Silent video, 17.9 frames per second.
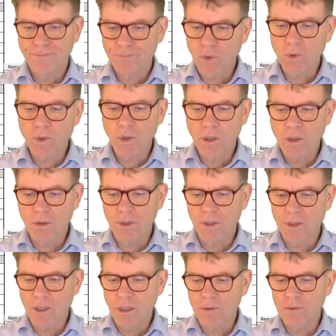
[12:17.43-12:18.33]
Okay,
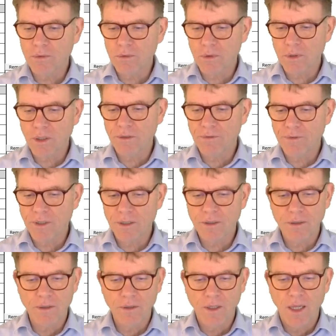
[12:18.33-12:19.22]
grayed out. Okay,
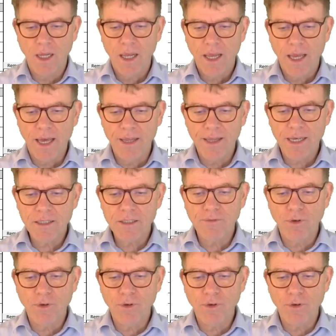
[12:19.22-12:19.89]
fine. And that's